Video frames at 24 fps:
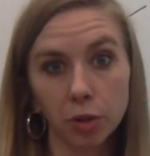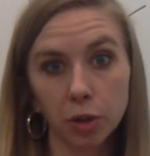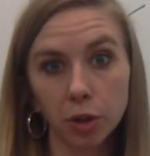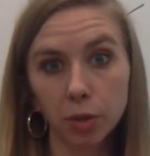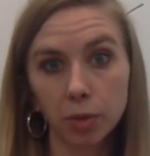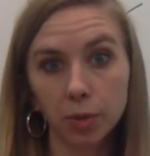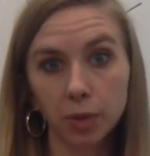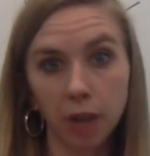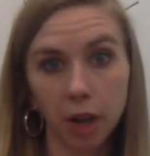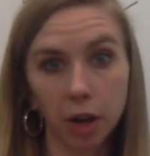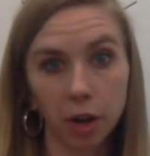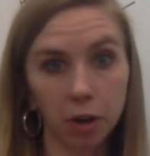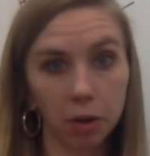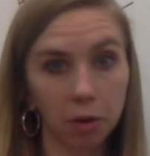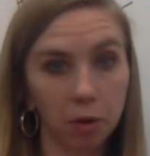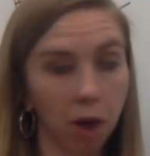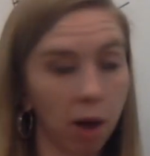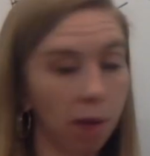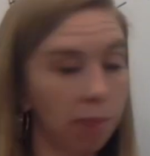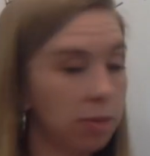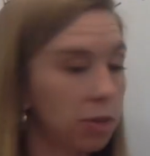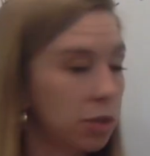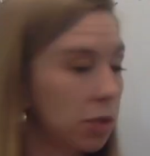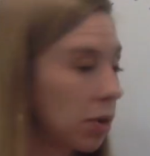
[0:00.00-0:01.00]
groups under
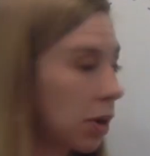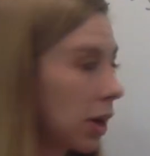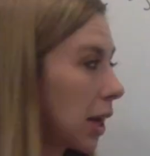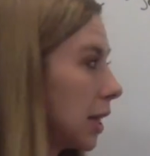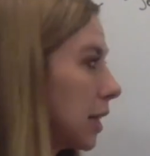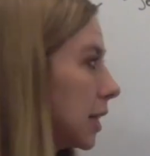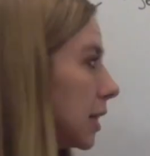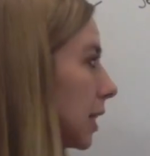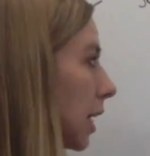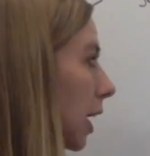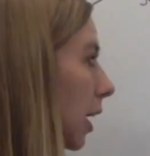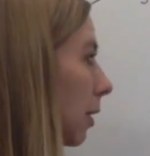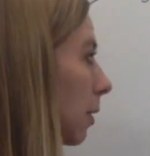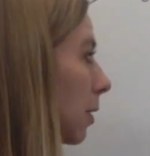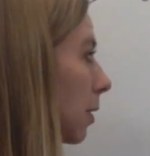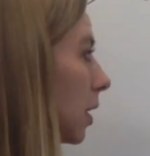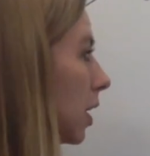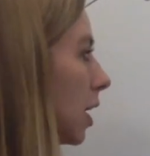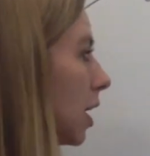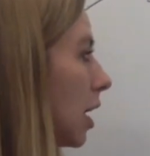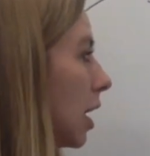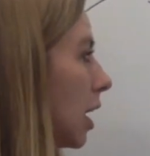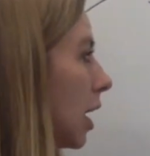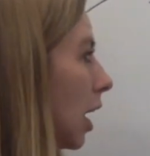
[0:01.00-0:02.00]
Rob Jorgensen.
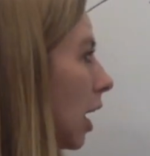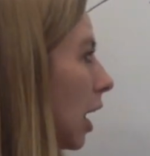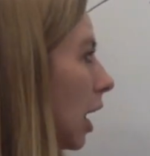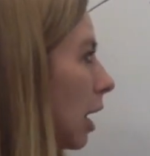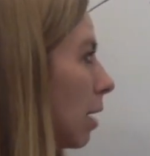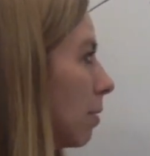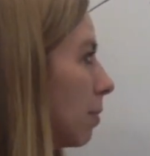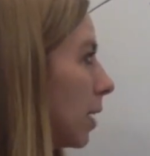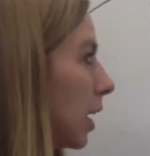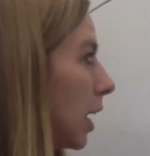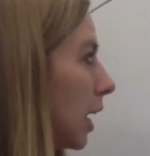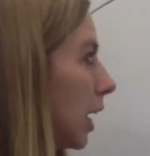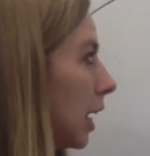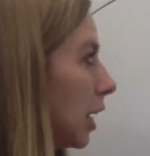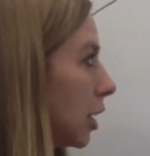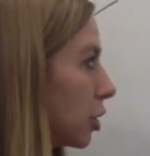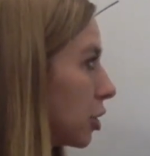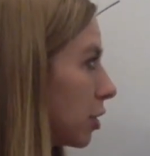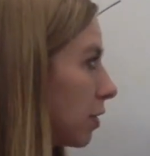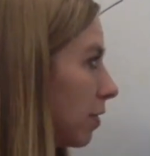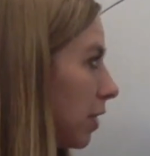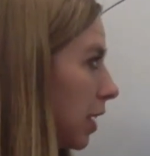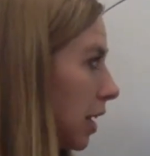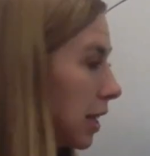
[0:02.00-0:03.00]
Each
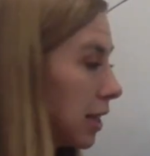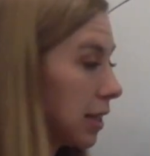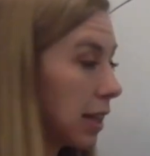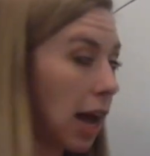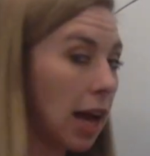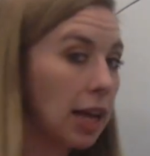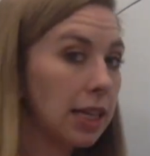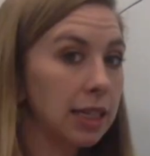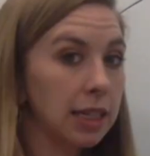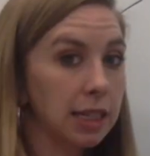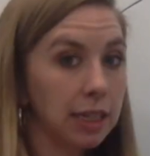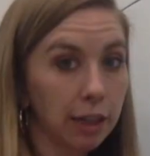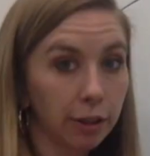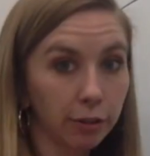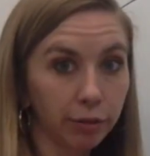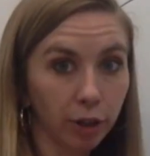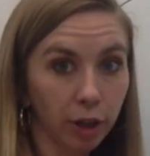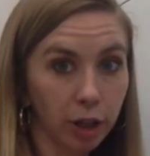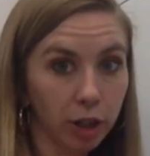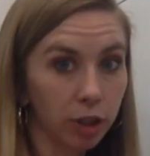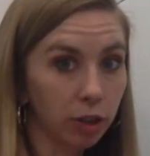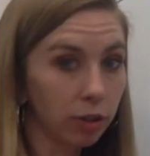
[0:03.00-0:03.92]
of these has a different